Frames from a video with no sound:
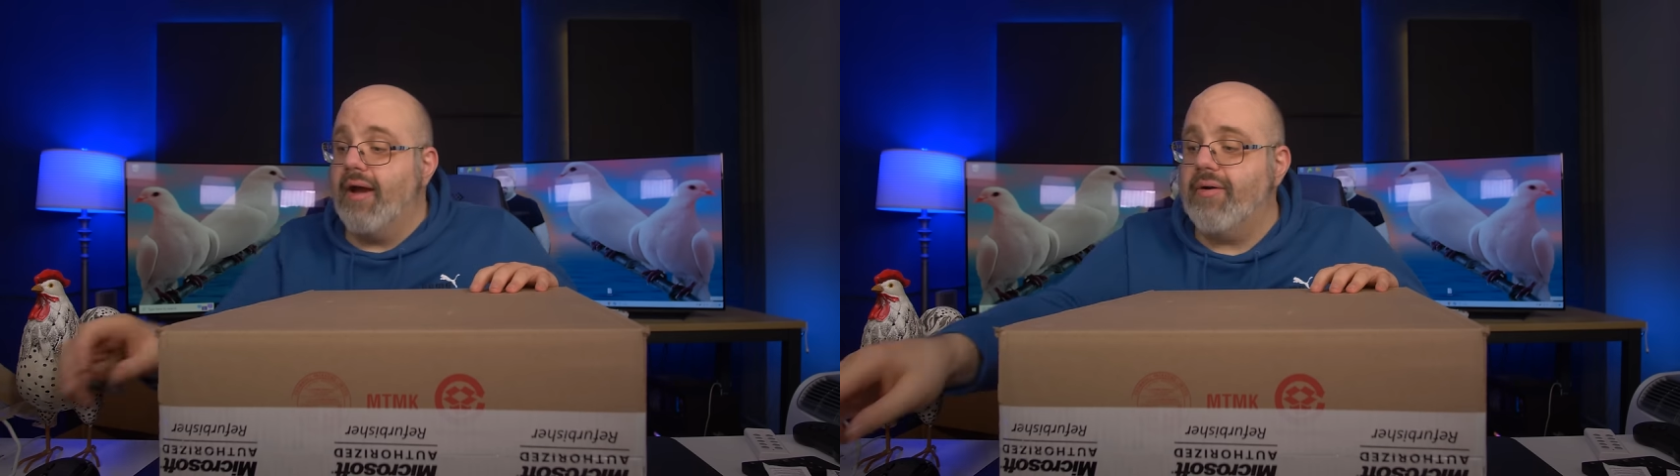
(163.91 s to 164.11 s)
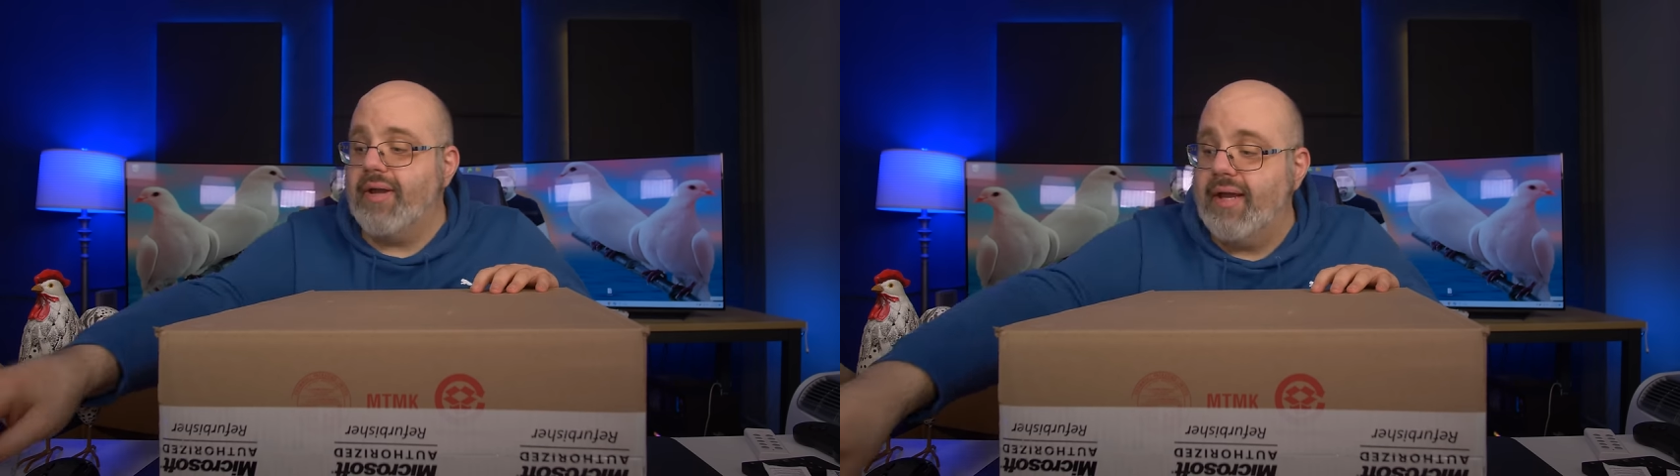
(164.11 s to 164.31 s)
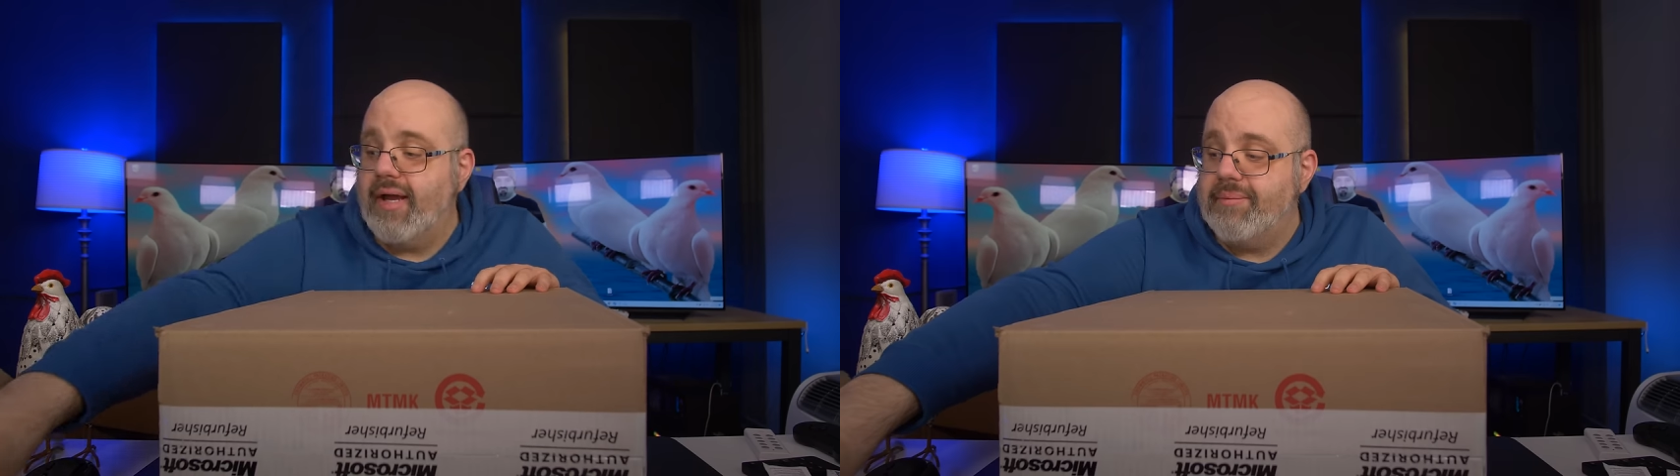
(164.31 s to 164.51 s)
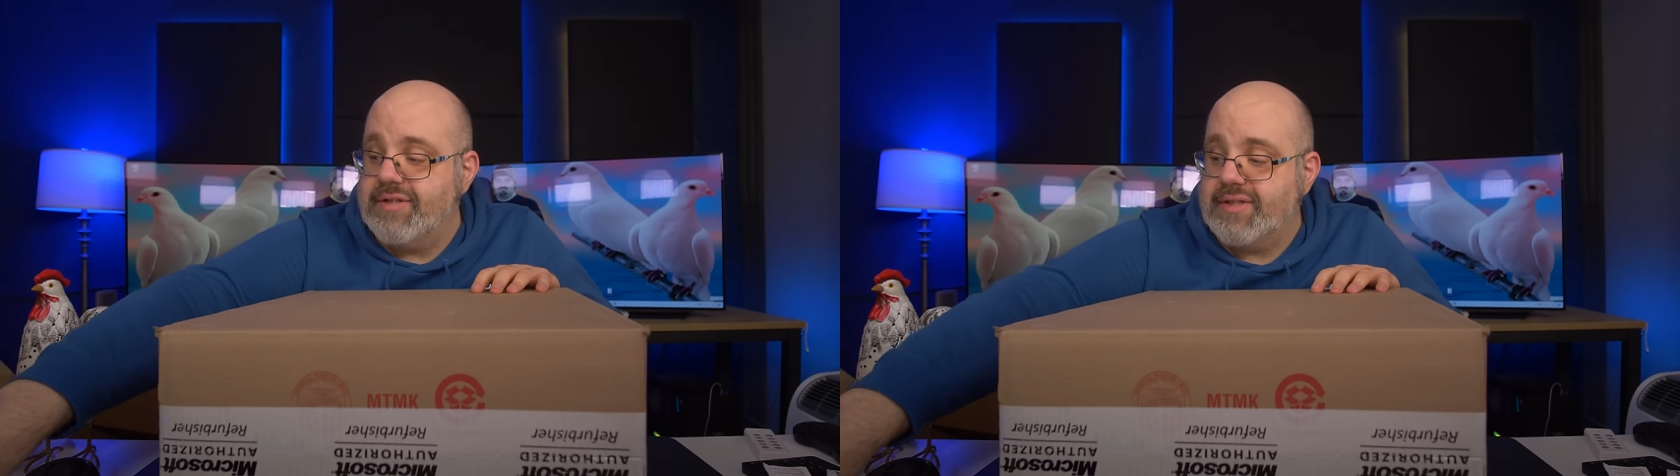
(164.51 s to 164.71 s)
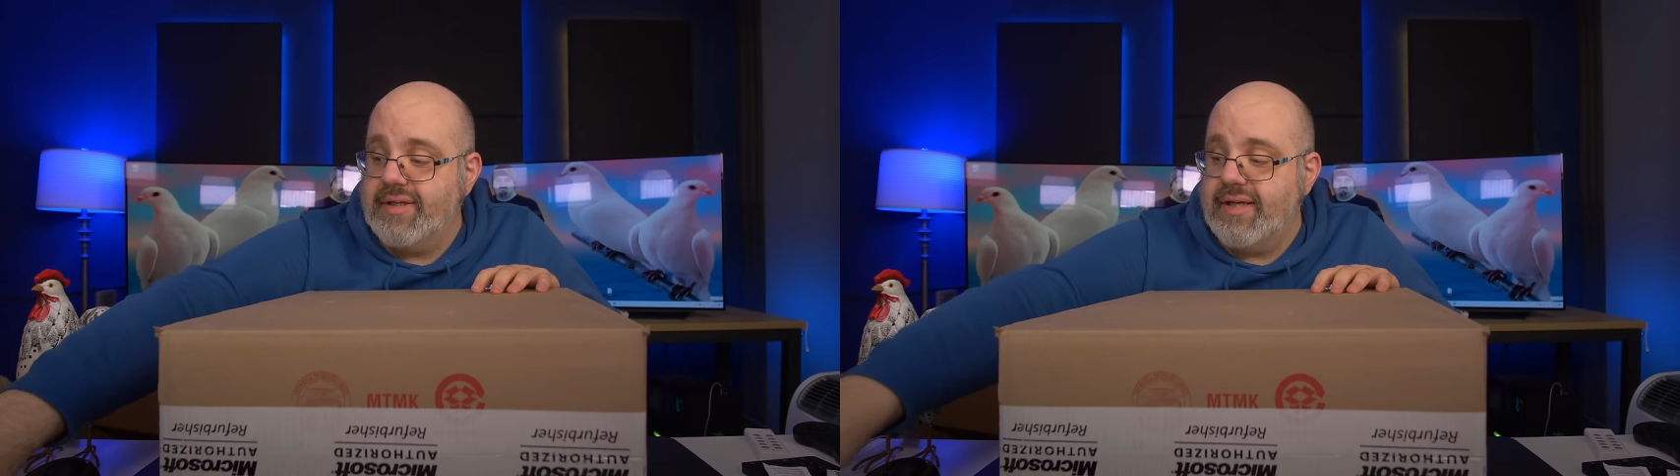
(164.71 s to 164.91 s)
Okay, I'm
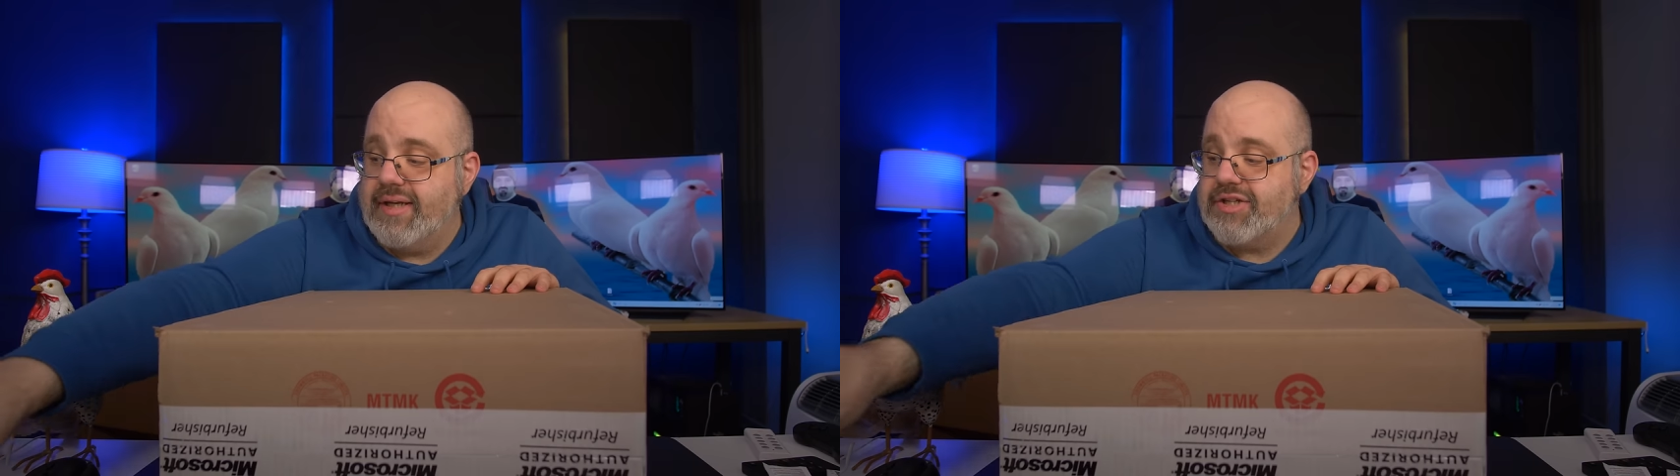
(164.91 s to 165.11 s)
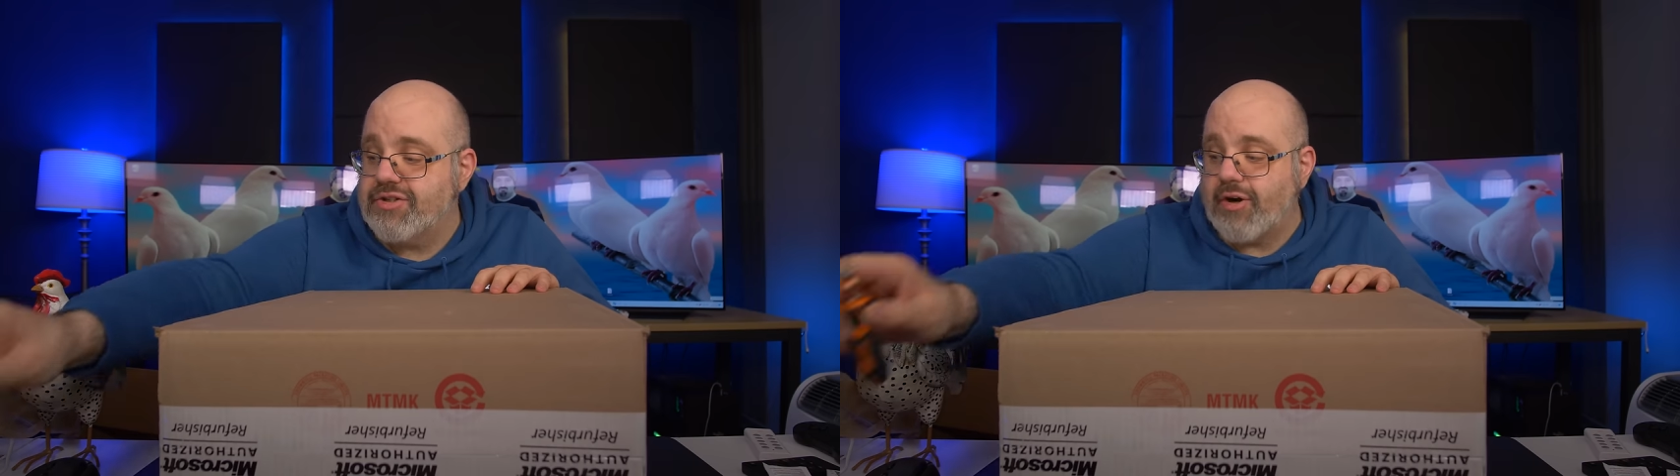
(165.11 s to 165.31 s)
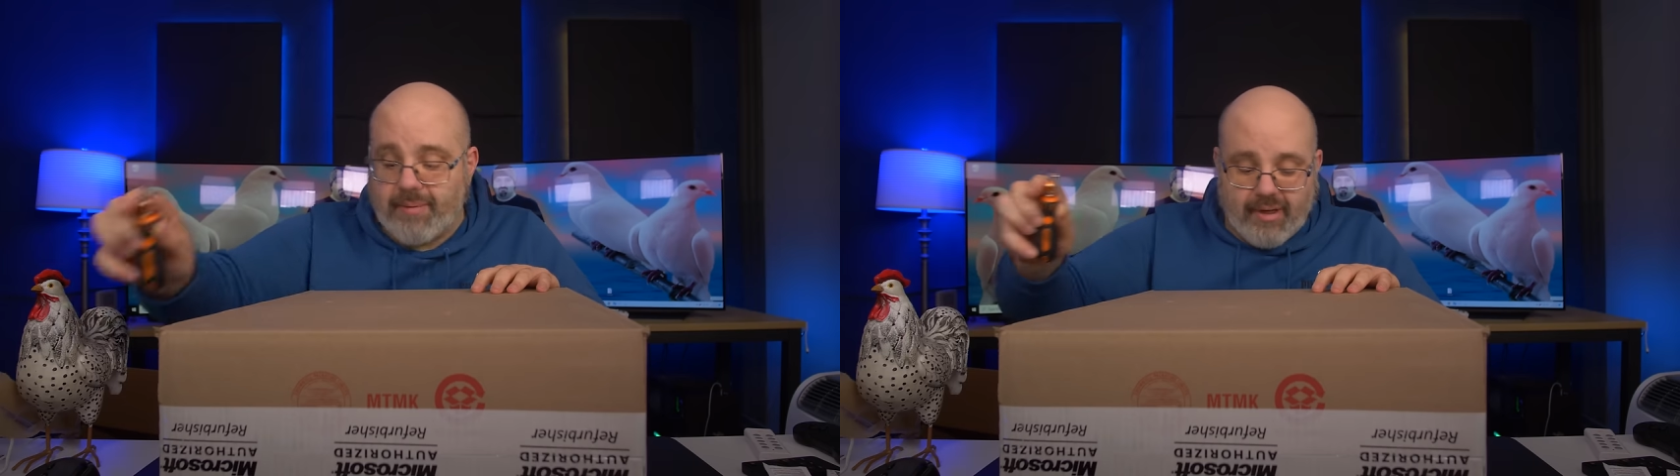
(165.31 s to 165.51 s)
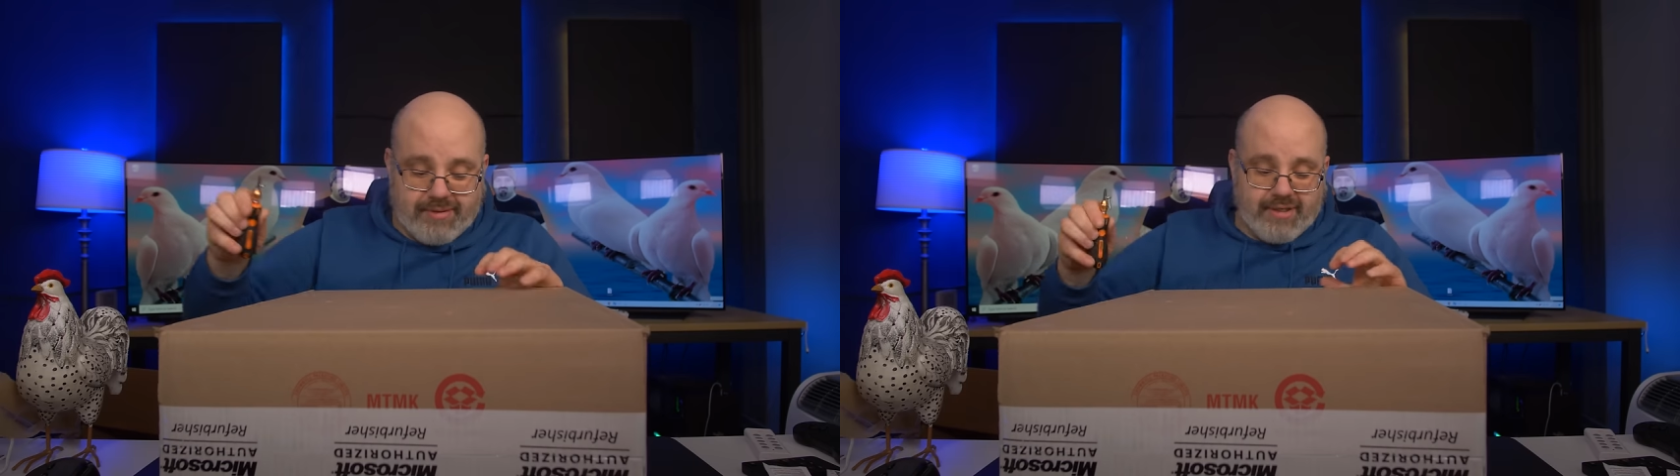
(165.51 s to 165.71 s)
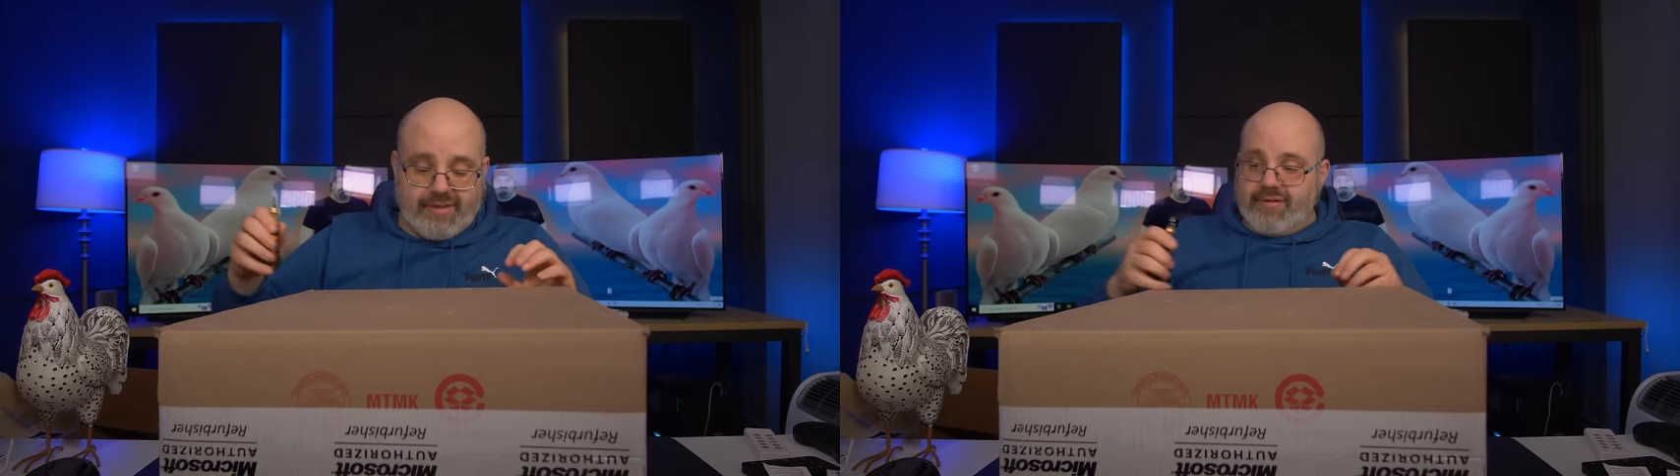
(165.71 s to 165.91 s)
just gonna get these sharp
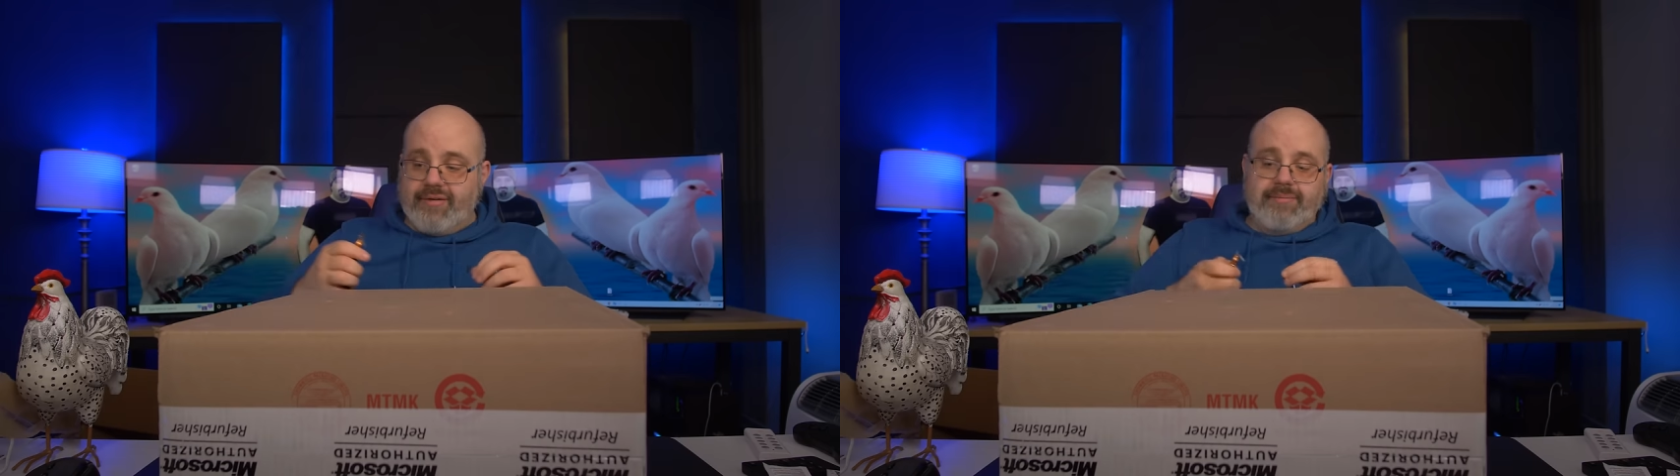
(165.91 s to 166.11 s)
objects.